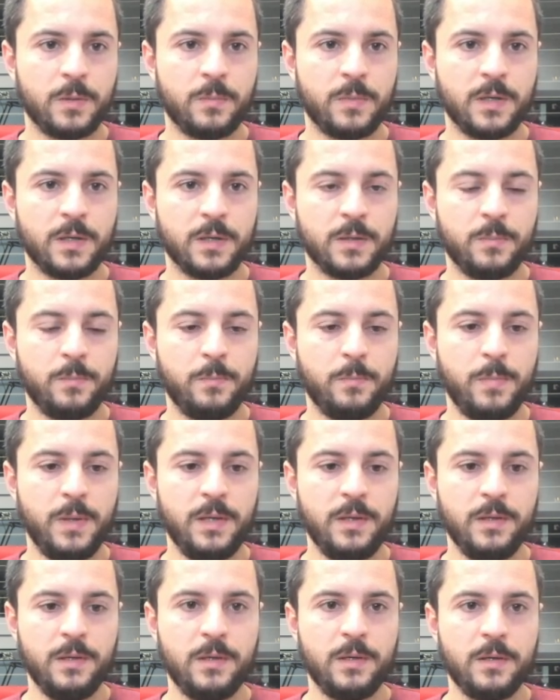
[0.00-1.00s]
Watermark
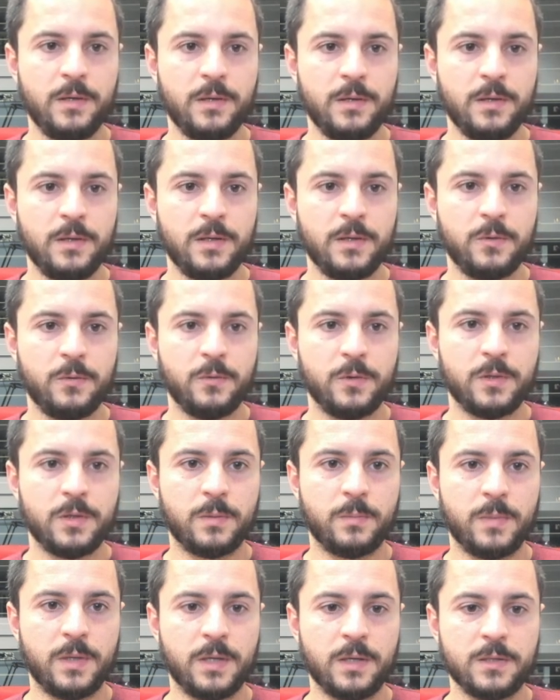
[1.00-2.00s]
big,
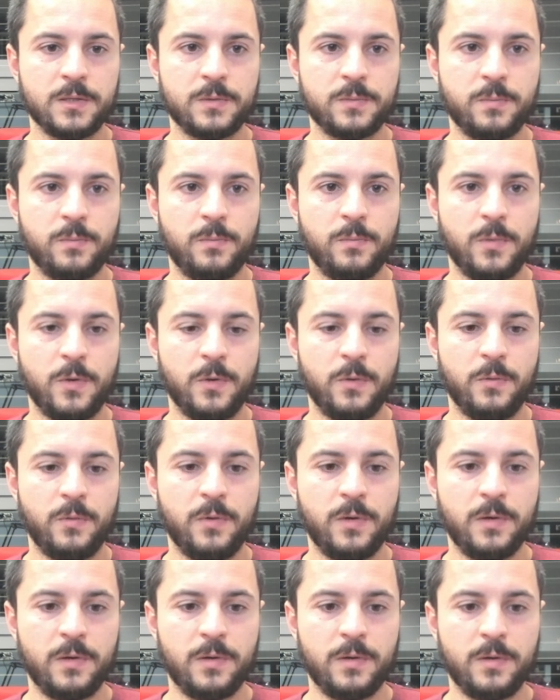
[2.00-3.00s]
watermark
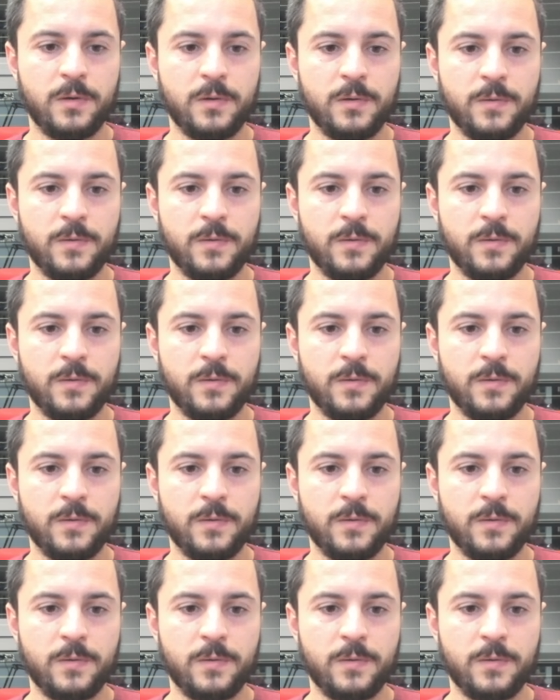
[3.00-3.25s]
small.